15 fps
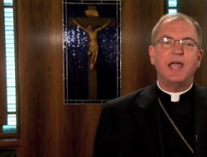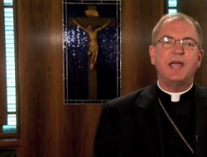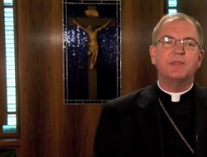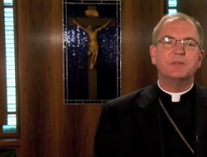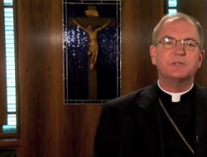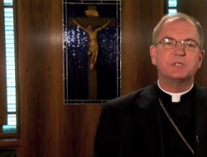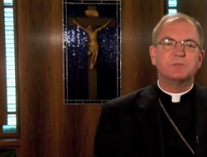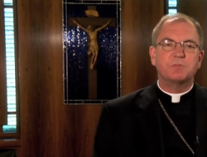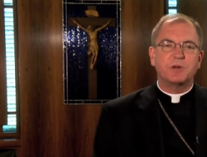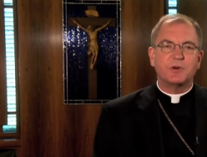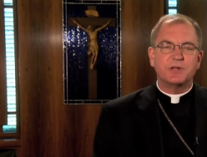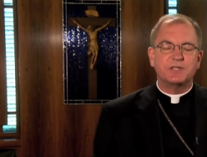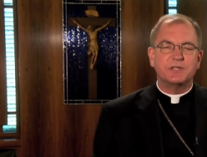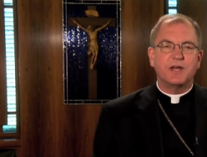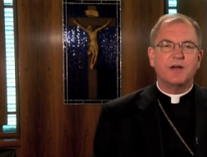and the
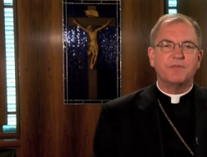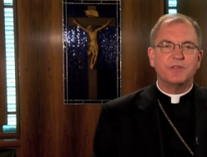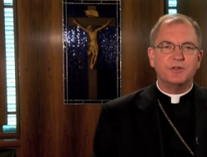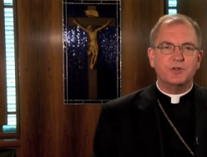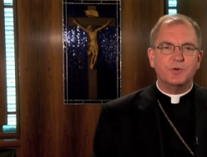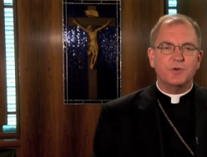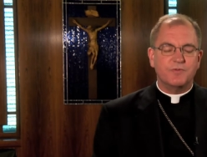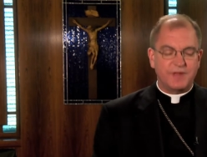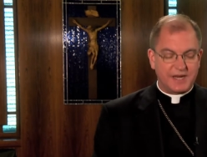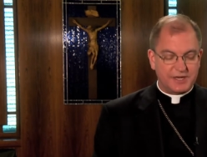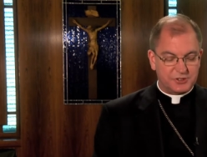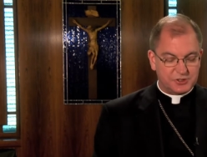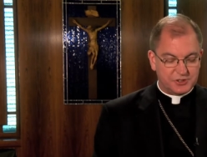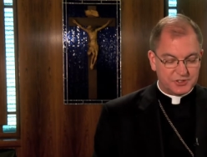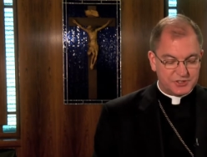spirit of the new
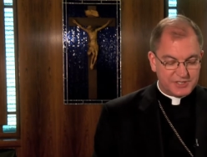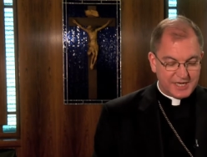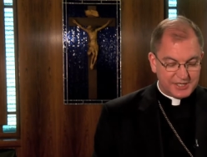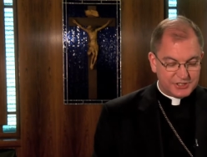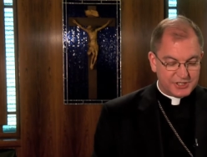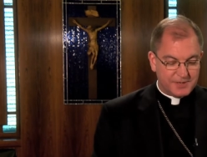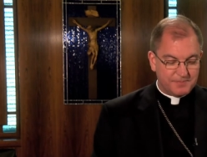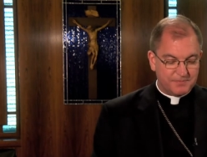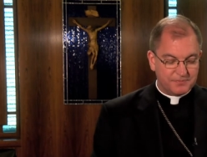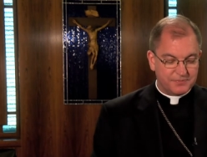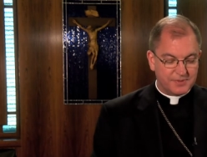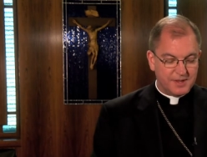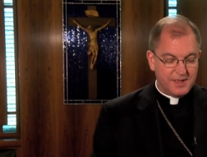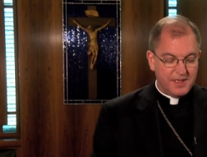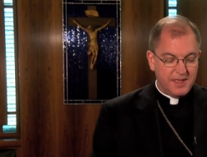evangelization.
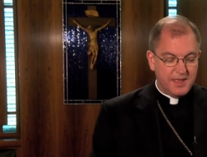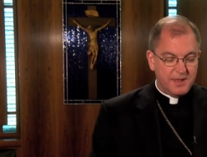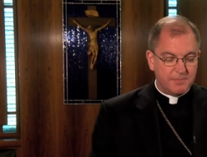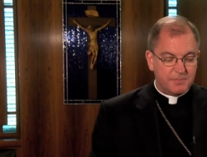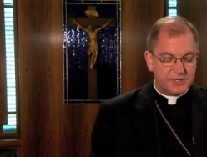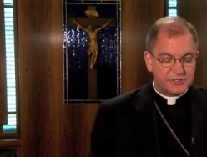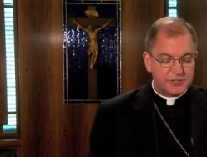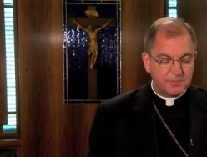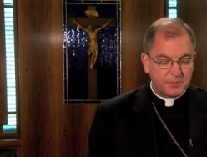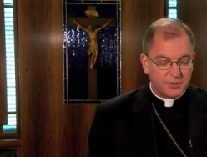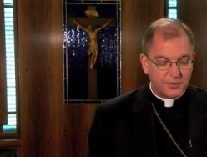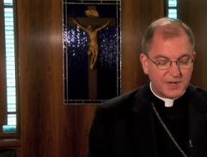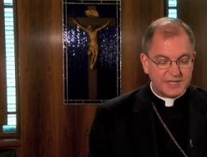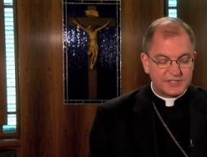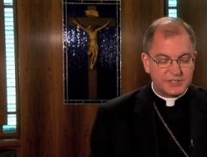Bishop
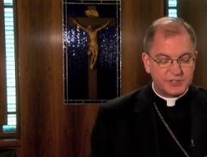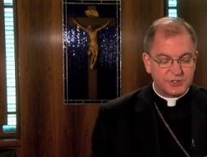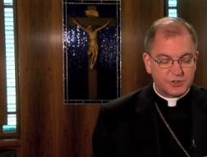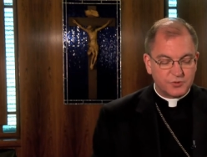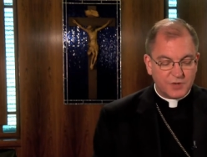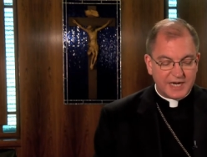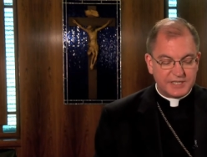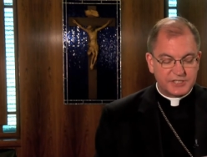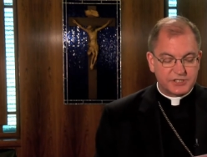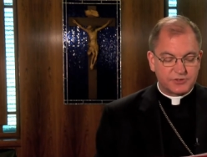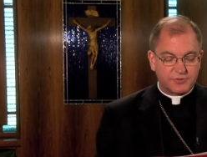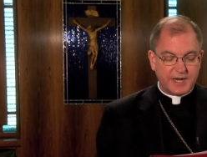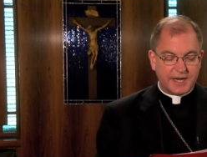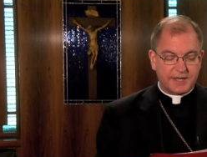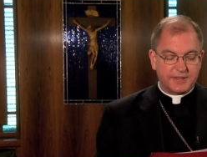Perez's great
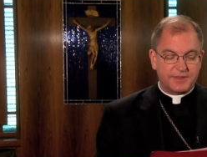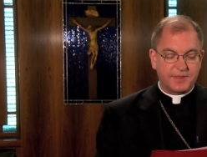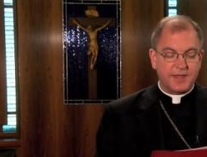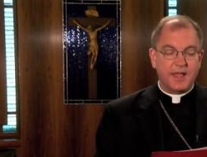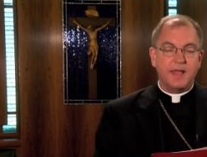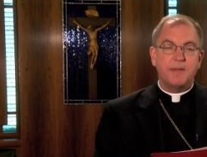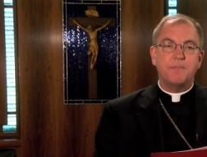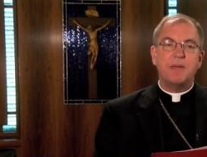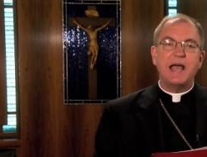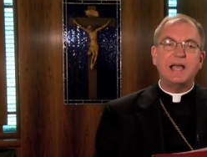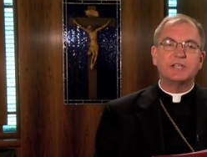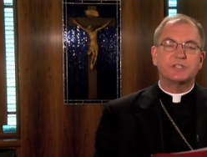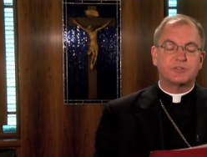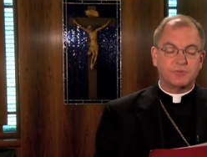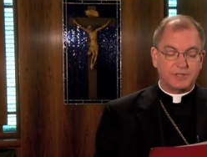strength,
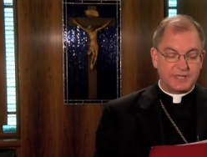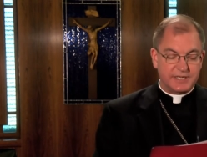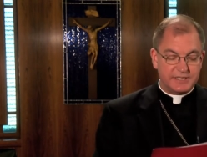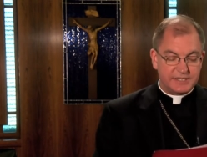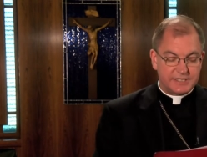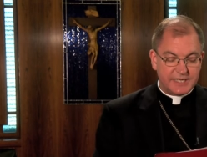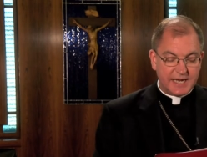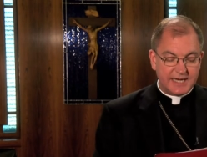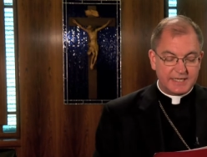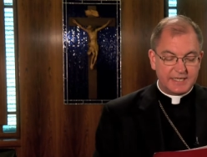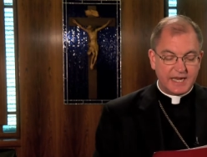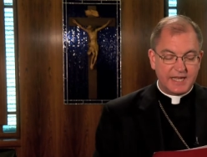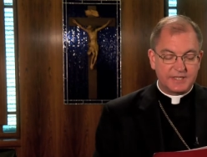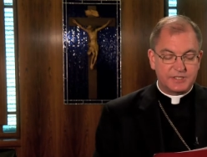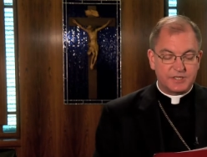pastoral insight,
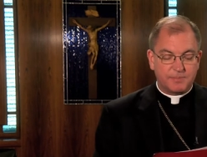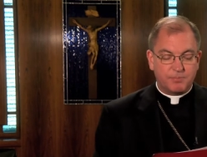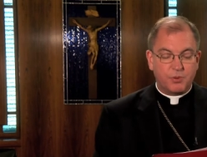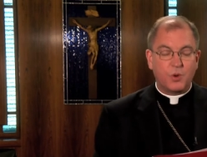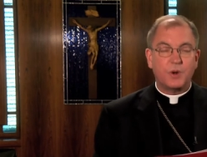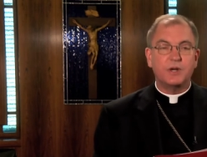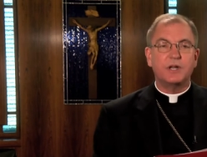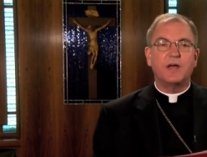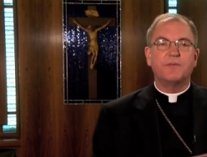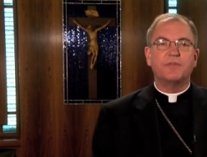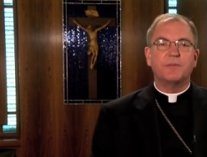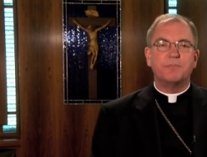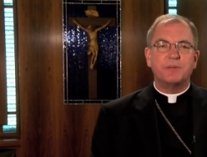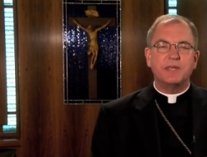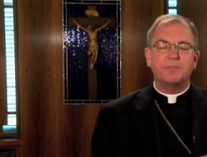and support of
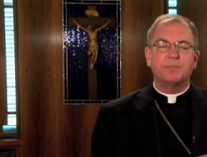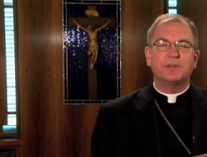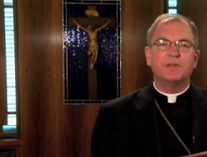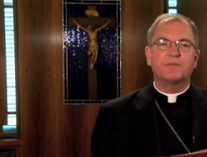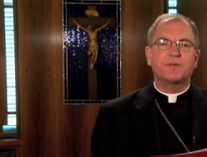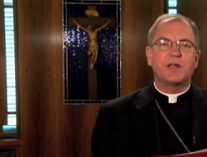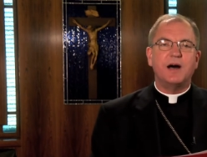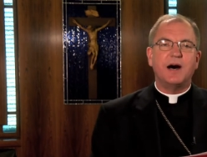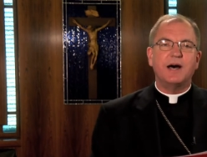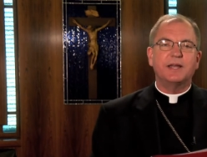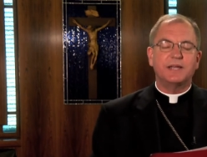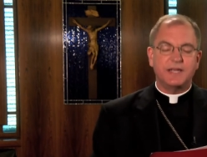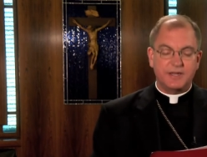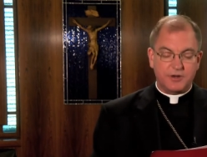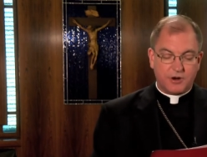the people of
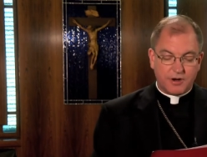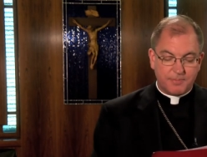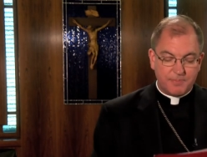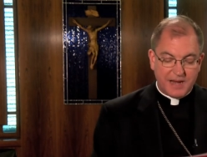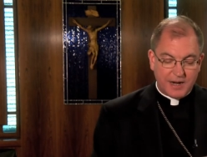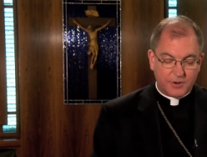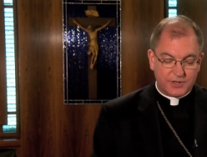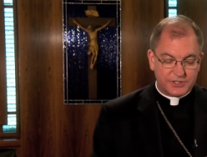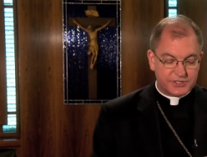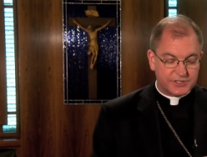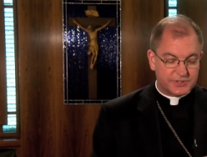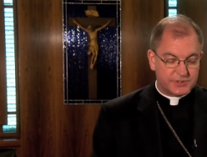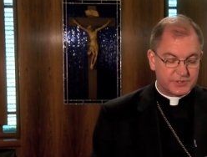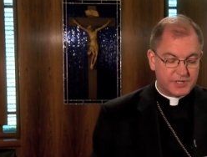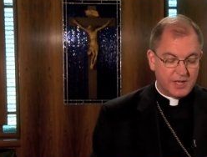God in our
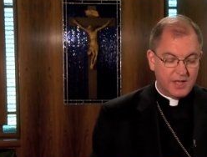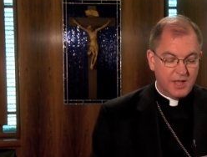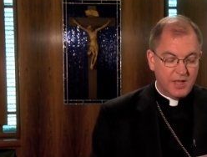parishes